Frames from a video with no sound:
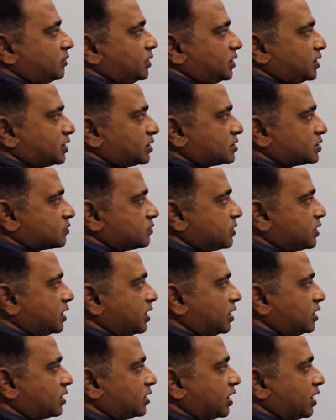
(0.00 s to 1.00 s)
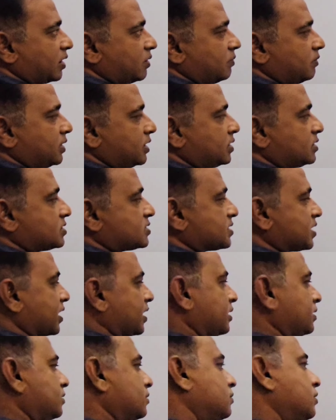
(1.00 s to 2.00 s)
meter square, and time in
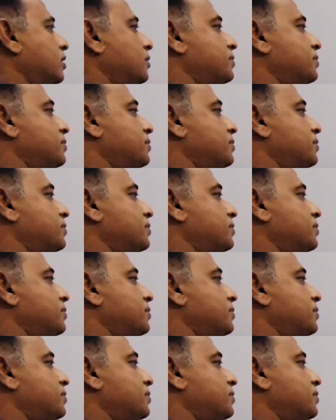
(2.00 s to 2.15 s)
second.